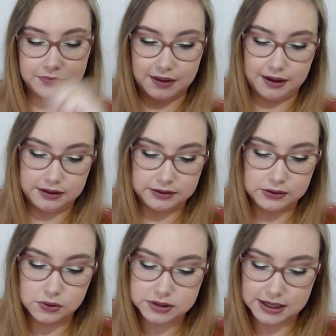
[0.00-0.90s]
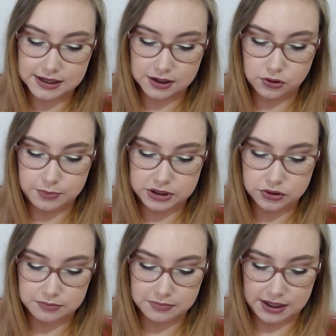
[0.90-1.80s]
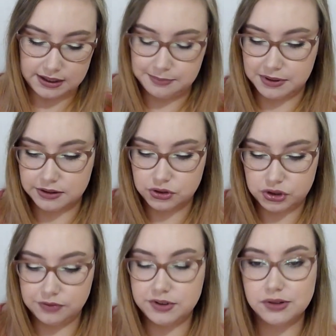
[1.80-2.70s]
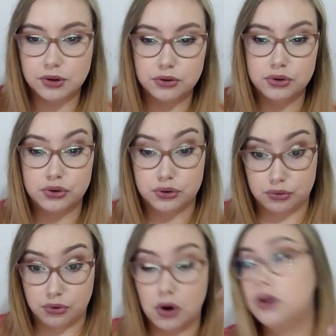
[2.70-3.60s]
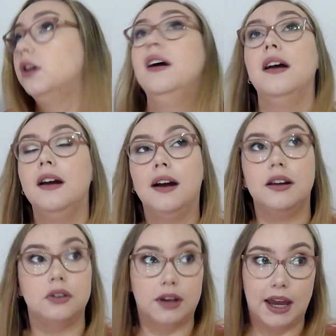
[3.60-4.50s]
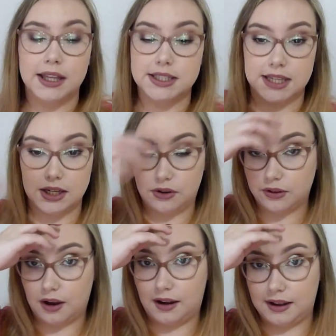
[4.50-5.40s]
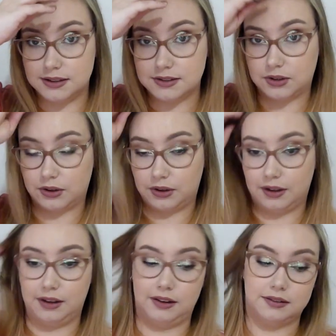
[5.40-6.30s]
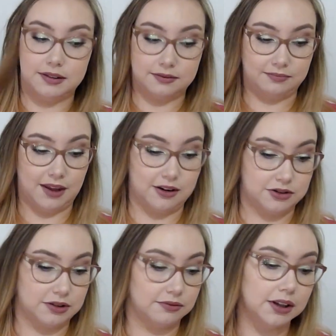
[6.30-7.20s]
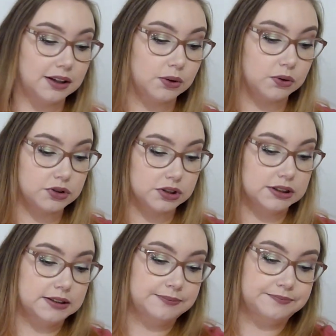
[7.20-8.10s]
It looks like it could be too muddy, but the shift is so strong and you can see it on the eyes, so it's actually really gorgeous.